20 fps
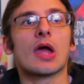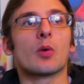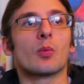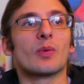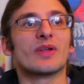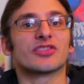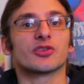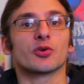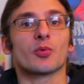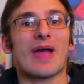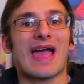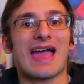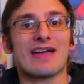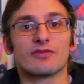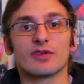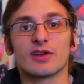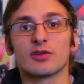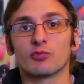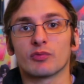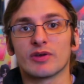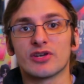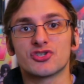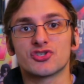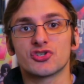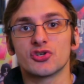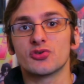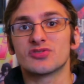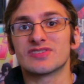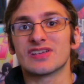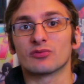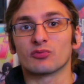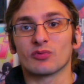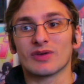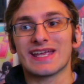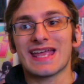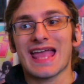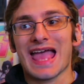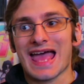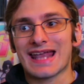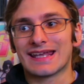went through heavy reshoots and
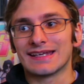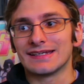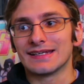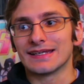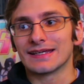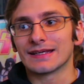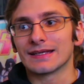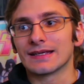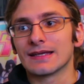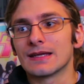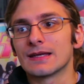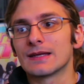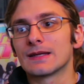re-editing.